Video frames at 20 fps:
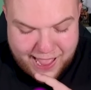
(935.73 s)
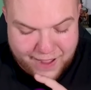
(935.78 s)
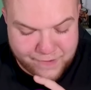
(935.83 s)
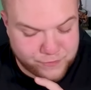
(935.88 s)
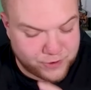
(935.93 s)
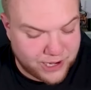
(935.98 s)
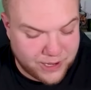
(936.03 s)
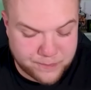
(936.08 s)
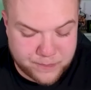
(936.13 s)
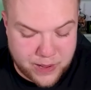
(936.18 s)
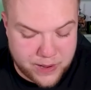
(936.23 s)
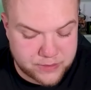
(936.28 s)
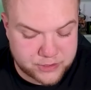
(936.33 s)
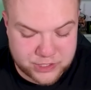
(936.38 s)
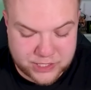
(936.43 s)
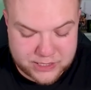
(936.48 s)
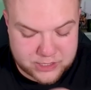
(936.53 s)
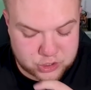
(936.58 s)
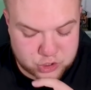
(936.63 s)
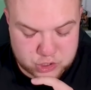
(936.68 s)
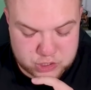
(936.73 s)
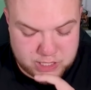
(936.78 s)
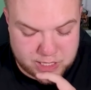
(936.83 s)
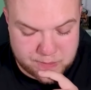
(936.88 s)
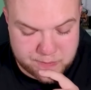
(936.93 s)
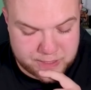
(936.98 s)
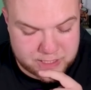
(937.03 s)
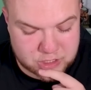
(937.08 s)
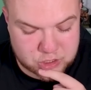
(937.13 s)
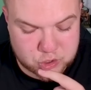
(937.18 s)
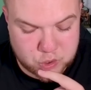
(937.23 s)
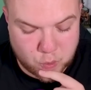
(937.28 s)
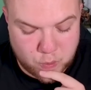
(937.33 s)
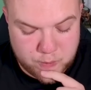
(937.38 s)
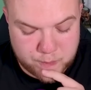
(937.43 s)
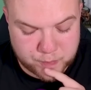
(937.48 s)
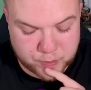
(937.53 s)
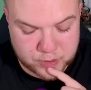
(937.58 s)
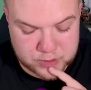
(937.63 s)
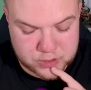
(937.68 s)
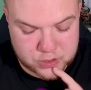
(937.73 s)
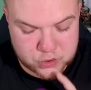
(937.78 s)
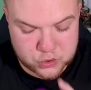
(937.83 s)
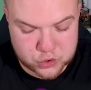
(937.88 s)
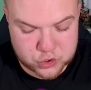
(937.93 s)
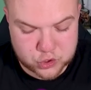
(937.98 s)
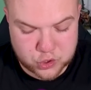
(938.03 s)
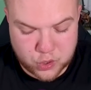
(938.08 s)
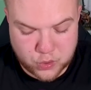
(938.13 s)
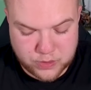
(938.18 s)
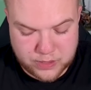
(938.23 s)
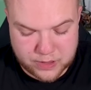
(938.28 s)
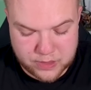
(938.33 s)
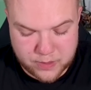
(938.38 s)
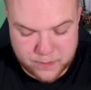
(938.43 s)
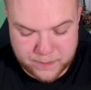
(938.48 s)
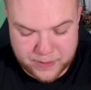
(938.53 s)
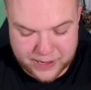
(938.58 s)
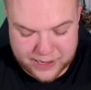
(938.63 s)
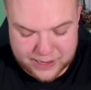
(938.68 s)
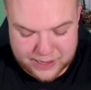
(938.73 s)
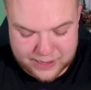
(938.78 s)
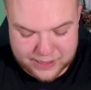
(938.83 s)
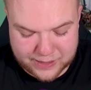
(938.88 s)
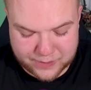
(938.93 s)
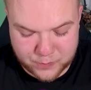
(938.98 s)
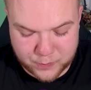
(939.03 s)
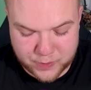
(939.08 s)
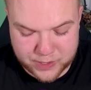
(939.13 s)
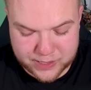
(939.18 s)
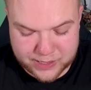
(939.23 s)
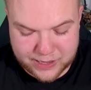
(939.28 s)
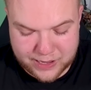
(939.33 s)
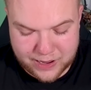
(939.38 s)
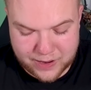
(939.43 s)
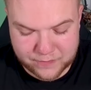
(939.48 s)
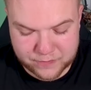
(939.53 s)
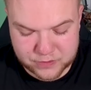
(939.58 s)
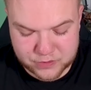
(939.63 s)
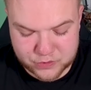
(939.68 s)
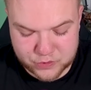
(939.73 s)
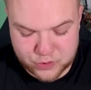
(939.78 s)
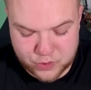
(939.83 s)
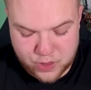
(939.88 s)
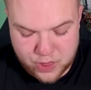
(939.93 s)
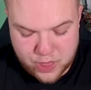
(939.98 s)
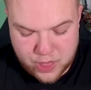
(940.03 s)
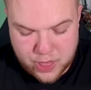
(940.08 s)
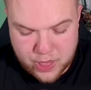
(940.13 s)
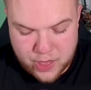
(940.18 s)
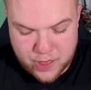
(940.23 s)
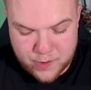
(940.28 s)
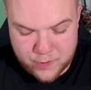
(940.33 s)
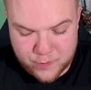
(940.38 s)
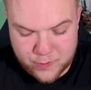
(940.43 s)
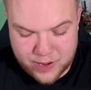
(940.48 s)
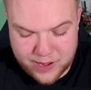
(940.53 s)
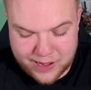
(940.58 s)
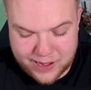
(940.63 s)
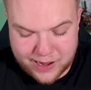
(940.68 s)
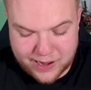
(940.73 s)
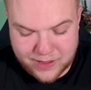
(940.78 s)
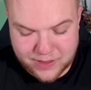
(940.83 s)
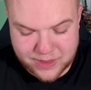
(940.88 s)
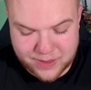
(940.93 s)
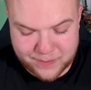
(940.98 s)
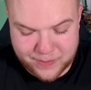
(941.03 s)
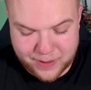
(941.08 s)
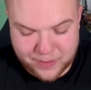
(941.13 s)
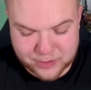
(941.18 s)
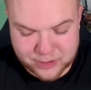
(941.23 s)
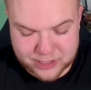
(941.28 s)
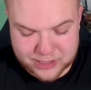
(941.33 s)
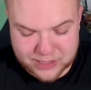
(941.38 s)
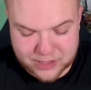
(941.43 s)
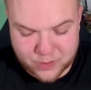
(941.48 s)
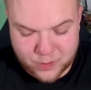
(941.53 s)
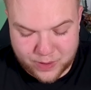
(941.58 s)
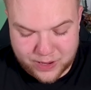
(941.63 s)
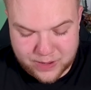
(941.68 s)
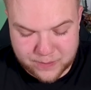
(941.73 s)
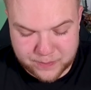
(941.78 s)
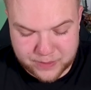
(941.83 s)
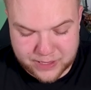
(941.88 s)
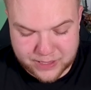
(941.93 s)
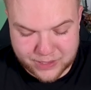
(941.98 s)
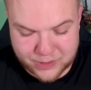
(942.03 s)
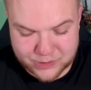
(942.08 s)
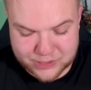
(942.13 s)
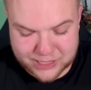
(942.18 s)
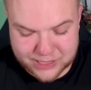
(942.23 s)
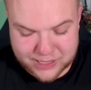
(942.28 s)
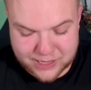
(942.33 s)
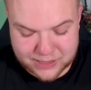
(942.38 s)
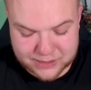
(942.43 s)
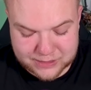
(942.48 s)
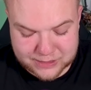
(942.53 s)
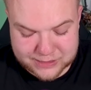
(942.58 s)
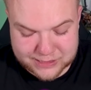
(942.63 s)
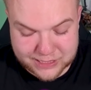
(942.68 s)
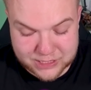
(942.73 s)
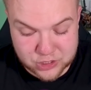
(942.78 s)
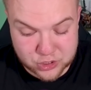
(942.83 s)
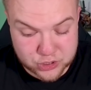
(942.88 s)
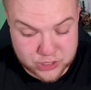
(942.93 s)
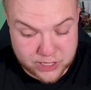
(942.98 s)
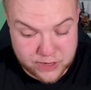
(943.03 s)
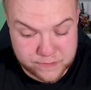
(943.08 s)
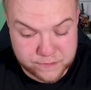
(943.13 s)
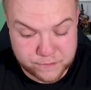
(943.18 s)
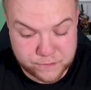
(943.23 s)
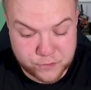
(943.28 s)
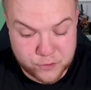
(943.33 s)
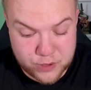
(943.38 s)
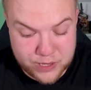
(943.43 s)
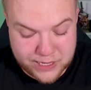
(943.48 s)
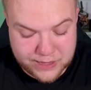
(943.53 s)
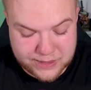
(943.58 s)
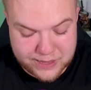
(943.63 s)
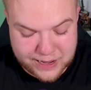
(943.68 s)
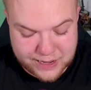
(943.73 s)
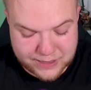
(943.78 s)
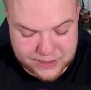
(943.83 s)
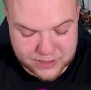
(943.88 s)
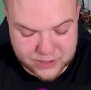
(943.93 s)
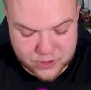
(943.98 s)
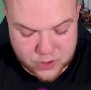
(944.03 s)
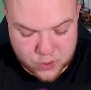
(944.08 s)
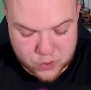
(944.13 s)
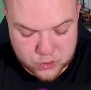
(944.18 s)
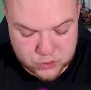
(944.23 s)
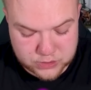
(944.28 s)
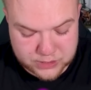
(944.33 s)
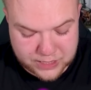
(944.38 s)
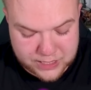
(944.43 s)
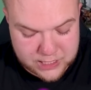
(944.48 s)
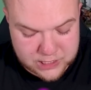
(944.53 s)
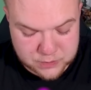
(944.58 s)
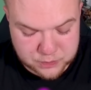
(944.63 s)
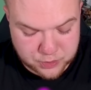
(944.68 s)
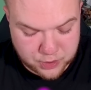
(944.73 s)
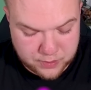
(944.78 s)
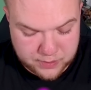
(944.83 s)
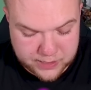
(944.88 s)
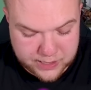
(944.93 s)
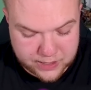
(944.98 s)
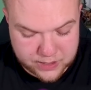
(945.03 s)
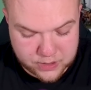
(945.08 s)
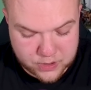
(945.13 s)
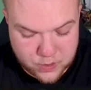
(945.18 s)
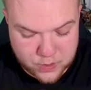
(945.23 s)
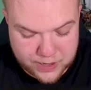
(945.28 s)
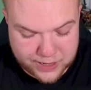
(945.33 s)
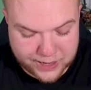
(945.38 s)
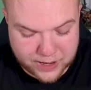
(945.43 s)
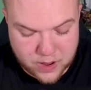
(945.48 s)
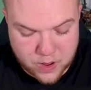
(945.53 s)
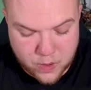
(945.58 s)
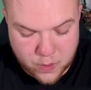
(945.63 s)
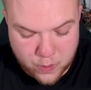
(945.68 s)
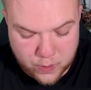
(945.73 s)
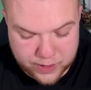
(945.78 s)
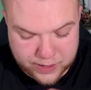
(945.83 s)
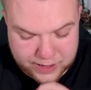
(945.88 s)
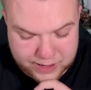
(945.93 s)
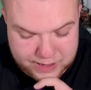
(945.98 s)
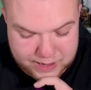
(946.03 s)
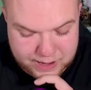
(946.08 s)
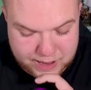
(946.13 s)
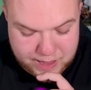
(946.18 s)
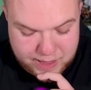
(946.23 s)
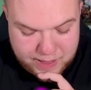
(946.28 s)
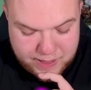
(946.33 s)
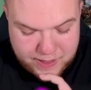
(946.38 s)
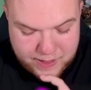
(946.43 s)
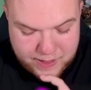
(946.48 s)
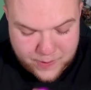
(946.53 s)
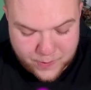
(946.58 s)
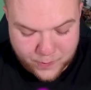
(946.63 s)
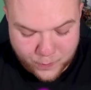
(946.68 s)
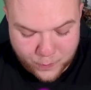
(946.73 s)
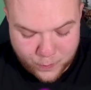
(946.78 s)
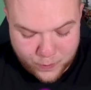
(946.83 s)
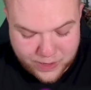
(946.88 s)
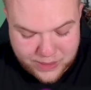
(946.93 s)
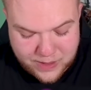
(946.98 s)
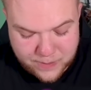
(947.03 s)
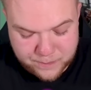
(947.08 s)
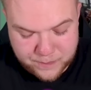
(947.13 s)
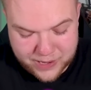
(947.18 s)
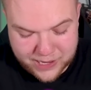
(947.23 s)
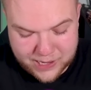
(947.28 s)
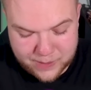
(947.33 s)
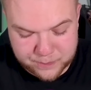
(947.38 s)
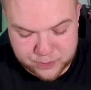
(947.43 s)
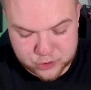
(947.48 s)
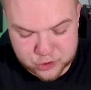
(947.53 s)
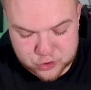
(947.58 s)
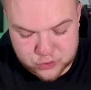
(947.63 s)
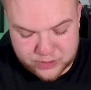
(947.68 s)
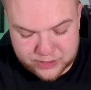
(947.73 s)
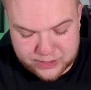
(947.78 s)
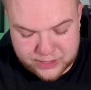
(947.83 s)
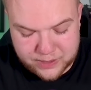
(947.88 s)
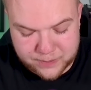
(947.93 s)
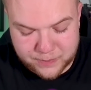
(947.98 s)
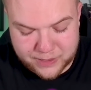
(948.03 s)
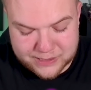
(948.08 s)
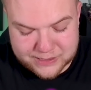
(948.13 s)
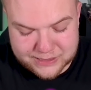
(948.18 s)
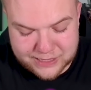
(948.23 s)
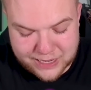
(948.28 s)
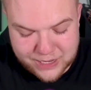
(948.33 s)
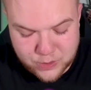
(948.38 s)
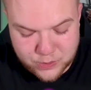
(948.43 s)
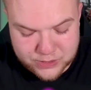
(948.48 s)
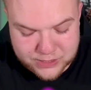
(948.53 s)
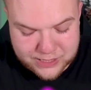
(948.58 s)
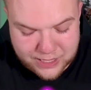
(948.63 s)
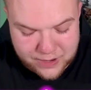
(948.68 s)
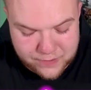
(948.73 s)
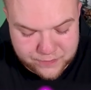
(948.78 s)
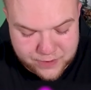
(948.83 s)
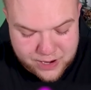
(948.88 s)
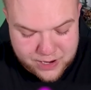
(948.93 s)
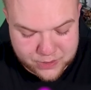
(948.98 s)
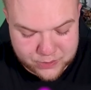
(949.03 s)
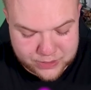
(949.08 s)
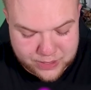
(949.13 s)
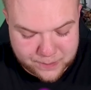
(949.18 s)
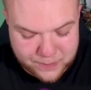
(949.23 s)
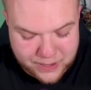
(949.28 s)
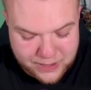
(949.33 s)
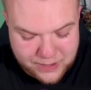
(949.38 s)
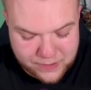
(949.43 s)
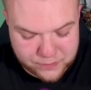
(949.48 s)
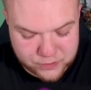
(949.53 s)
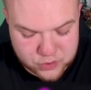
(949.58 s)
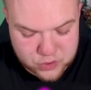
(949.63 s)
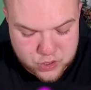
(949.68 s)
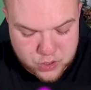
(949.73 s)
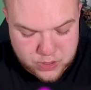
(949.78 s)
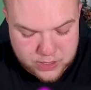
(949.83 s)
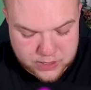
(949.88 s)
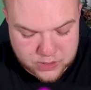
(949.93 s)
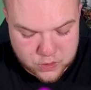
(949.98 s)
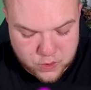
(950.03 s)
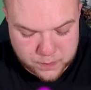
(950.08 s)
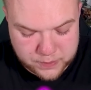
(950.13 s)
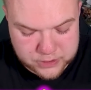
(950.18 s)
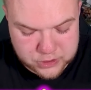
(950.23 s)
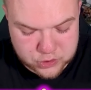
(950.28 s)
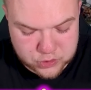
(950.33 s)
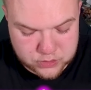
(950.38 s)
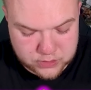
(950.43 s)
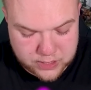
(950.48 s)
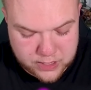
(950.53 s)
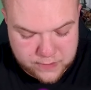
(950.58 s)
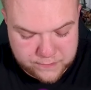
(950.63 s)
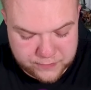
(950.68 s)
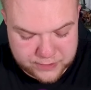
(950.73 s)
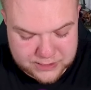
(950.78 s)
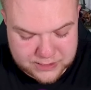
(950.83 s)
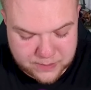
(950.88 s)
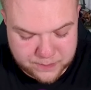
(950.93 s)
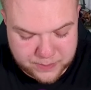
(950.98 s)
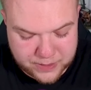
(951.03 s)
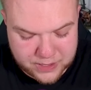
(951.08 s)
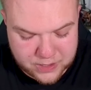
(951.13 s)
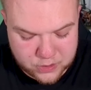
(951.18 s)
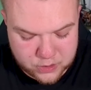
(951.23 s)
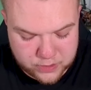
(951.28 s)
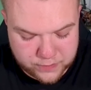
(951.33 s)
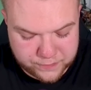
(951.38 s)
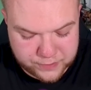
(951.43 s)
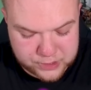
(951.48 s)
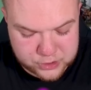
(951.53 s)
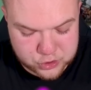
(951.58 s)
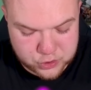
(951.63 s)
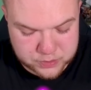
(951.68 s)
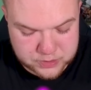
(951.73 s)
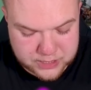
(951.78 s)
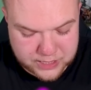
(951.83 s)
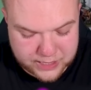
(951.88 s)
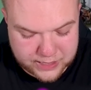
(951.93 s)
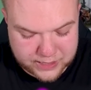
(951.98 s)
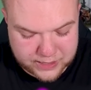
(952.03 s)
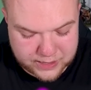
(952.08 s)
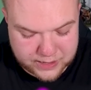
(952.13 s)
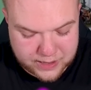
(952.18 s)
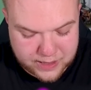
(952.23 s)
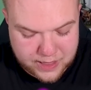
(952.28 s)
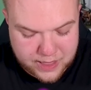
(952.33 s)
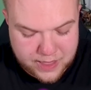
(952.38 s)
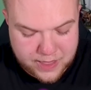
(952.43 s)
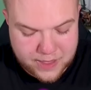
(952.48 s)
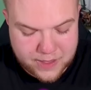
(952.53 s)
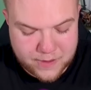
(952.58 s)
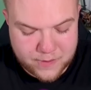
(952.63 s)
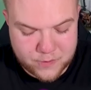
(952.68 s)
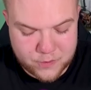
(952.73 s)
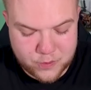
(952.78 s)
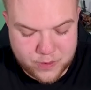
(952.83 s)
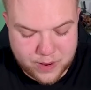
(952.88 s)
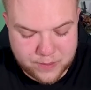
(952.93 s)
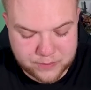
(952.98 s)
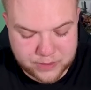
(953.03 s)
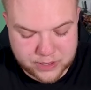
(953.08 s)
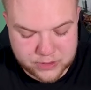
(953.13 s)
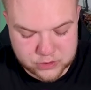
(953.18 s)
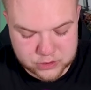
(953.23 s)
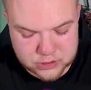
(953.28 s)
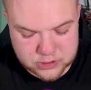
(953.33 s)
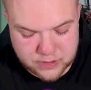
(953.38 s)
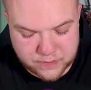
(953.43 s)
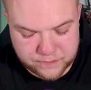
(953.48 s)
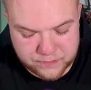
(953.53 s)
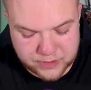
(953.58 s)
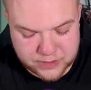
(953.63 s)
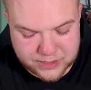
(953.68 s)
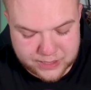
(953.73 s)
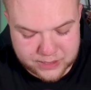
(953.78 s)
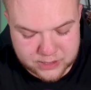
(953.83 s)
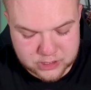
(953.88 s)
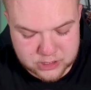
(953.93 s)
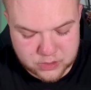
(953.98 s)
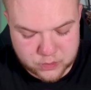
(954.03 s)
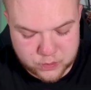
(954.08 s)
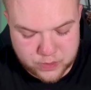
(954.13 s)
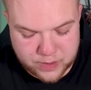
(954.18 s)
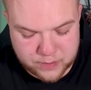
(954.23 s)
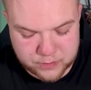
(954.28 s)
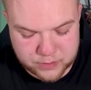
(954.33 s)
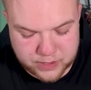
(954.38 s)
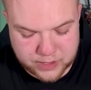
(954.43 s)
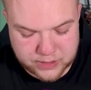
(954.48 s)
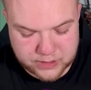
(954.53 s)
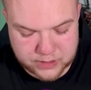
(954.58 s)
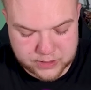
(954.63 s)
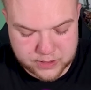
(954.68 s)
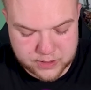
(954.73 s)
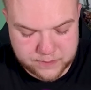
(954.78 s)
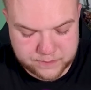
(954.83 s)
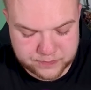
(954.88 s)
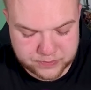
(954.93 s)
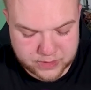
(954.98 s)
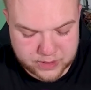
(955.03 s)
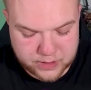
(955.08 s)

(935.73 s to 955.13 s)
I feel like Baby Dragon is just gonna be so important to slow down the Pekka. Like, we're gonna have to rely on the Baby Dragon quite a bit. Looks like Arthas is just gonna fully tank the Ghost, and he's probably gonna go like all in with the Pekka push right here. My Psycho is kind of awkward. I might have to go like Goblin on defense, depending on if he drops like a Ram Rider or something. There's the Ram Rider.